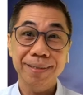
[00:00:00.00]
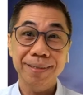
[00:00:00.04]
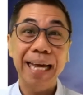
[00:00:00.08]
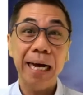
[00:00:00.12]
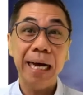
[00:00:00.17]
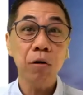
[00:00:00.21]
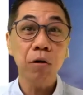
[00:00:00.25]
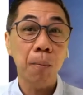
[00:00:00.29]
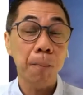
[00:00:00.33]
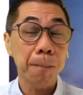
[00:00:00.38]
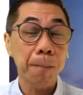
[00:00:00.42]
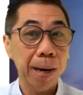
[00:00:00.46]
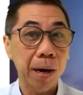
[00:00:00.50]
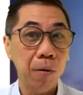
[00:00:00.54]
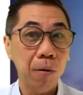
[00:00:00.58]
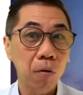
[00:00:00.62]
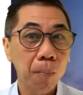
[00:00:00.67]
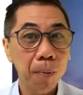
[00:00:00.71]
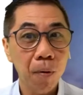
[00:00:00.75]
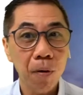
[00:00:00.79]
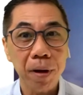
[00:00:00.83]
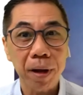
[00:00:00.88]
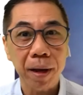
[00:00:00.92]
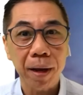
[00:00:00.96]
It's done on
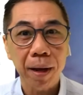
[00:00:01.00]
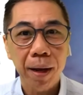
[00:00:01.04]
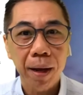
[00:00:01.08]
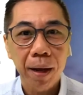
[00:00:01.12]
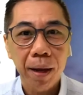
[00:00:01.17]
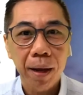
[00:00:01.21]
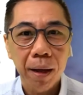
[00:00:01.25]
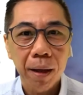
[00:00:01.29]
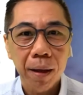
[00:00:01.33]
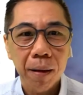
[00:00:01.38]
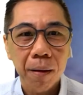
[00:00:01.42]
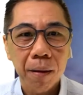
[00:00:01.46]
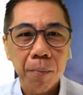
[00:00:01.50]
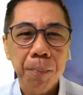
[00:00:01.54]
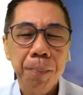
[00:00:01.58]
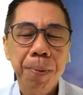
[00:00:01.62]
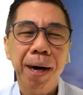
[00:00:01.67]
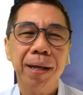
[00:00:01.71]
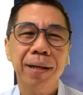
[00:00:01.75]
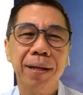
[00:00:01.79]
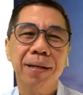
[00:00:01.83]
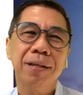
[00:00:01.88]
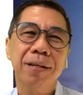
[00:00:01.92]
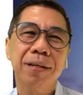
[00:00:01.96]
PowerPoint,
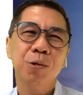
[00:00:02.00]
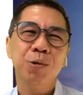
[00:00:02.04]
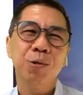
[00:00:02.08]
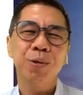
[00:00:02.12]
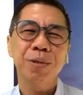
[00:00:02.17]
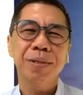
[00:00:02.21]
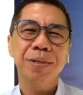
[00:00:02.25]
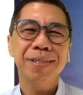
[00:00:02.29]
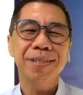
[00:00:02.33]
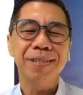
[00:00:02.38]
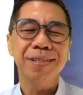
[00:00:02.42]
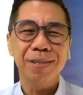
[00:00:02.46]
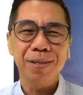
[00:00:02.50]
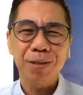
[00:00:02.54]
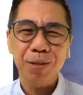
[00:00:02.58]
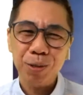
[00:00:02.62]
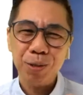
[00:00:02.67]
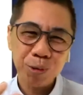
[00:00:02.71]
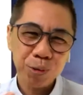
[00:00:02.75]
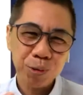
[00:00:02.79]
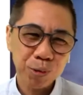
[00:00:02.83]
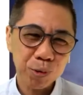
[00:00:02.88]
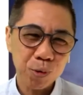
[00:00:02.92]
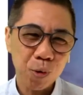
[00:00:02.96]
but you could see
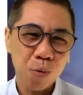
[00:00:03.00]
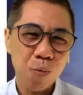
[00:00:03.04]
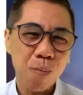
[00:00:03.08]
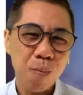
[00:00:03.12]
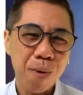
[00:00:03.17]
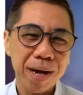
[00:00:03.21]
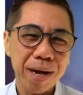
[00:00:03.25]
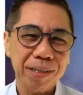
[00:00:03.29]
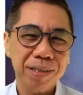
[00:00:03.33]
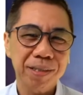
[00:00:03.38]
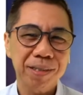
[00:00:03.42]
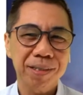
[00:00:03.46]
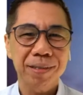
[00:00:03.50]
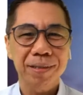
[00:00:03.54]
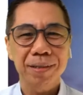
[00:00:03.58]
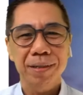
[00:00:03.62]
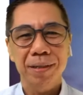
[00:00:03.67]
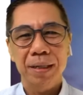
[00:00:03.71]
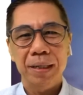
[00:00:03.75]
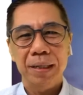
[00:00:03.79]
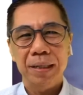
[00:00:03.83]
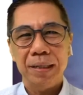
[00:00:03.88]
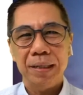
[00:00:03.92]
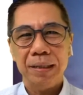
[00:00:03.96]
so much
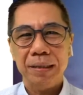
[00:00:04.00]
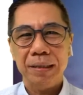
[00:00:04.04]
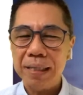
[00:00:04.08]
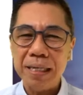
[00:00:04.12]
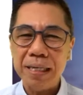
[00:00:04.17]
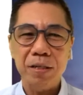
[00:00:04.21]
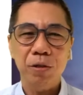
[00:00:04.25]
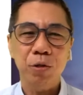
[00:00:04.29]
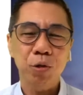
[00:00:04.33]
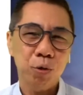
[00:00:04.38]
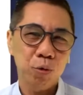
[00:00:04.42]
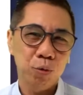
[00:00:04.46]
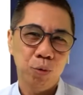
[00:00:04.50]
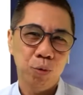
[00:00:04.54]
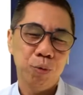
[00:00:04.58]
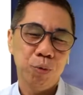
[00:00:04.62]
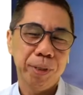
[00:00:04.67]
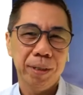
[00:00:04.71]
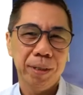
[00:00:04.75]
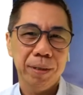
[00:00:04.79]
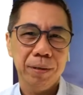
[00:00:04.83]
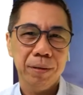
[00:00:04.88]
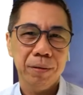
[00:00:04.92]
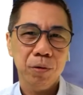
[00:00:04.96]
things to
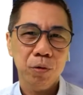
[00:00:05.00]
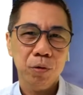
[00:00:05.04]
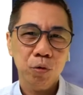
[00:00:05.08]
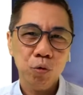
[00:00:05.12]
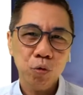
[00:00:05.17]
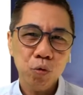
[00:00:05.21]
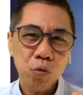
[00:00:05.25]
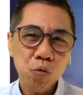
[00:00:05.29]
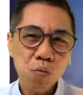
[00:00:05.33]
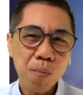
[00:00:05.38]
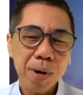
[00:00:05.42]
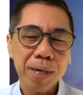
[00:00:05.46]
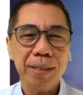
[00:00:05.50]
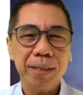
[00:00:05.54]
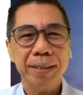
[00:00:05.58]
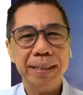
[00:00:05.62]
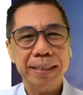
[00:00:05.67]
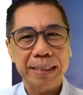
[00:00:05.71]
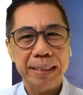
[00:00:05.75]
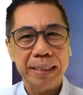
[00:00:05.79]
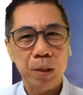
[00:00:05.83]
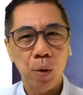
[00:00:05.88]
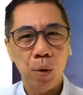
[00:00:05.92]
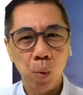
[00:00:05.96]
read, too much
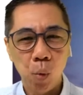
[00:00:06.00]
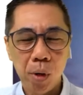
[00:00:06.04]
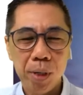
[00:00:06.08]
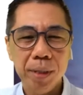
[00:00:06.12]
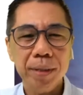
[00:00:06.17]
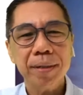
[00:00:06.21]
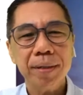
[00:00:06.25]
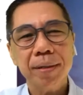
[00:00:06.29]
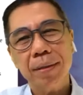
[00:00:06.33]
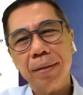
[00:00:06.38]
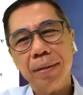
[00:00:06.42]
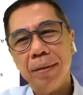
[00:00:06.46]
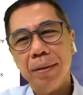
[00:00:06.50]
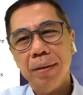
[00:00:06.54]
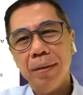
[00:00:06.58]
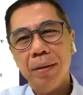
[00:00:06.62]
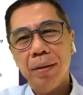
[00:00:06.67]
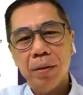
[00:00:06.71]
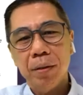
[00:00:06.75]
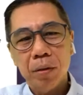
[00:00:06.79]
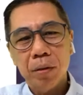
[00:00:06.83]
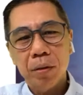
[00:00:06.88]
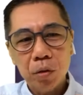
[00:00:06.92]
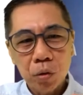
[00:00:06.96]
words,
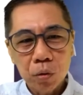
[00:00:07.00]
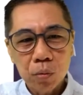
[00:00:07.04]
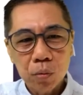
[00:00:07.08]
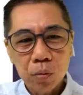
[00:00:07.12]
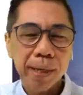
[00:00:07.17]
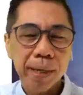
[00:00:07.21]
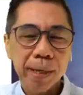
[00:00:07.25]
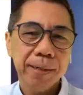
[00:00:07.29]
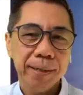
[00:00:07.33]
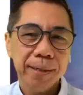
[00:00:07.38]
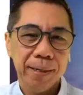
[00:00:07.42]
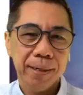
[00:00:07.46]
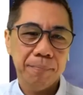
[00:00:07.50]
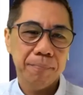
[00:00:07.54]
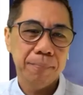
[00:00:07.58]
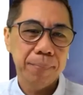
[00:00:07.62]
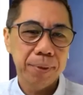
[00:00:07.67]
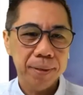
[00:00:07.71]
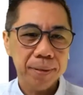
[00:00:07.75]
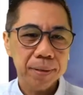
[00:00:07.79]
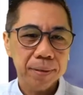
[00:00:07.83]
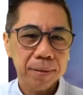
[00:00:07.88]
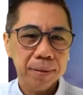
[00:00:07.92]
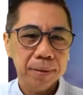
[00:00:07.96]
too many
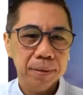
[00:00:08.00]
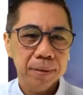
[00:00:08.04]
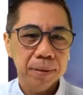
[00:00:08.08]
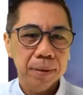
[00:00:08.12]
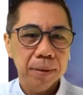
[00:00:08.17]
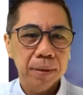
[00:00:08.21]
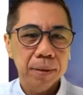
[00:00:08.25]
numbers.